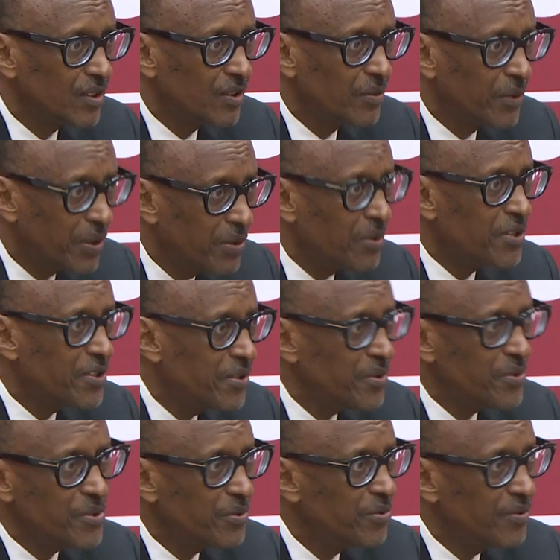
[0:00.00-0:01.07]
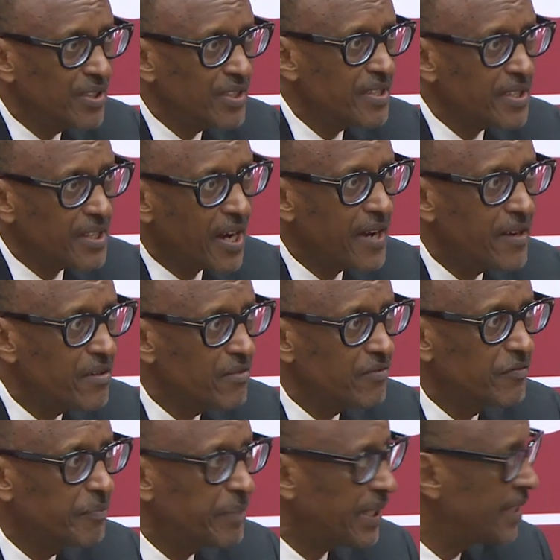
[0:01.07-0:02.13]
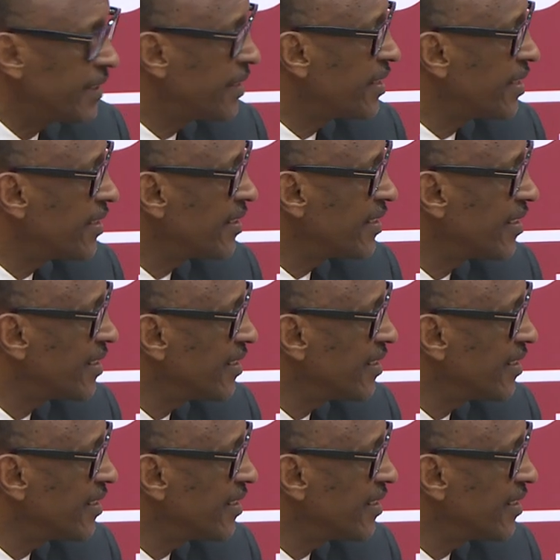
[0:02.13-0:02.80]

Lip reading: we got used to this kind of pace